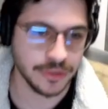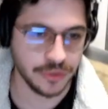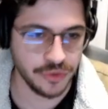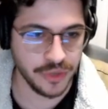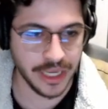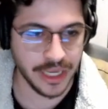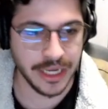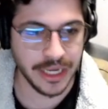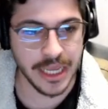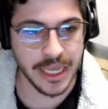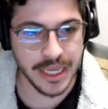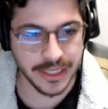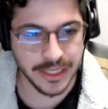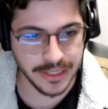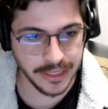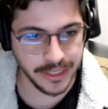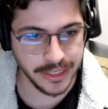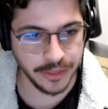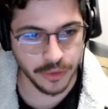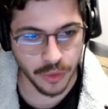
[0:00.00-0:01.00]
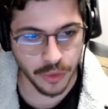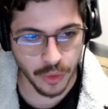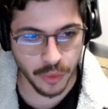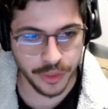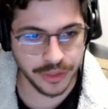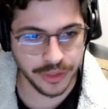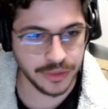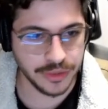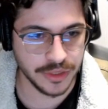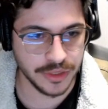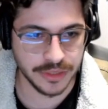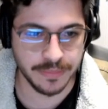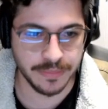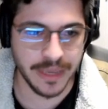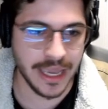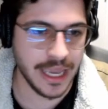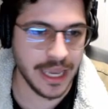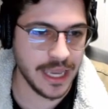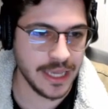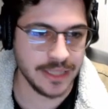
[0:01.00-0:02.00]
So you can easily go into the
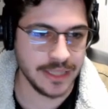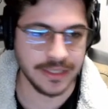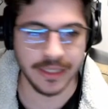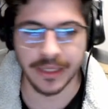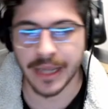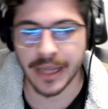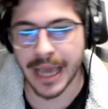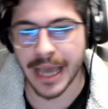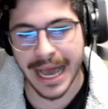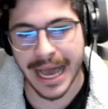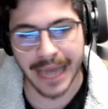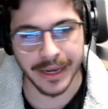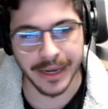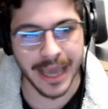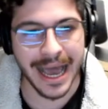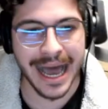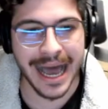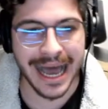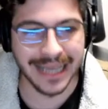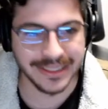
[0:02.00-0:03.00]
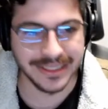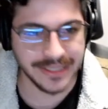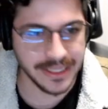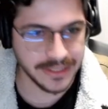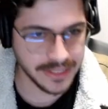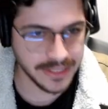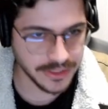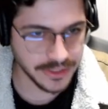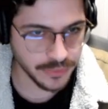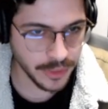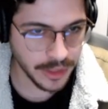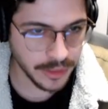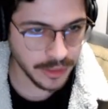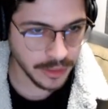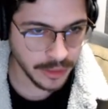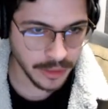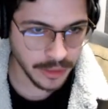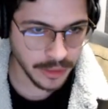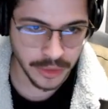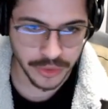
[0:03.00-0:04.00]
space and add assets as
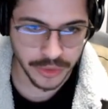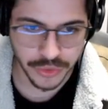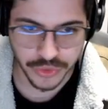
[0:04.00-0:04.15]
well.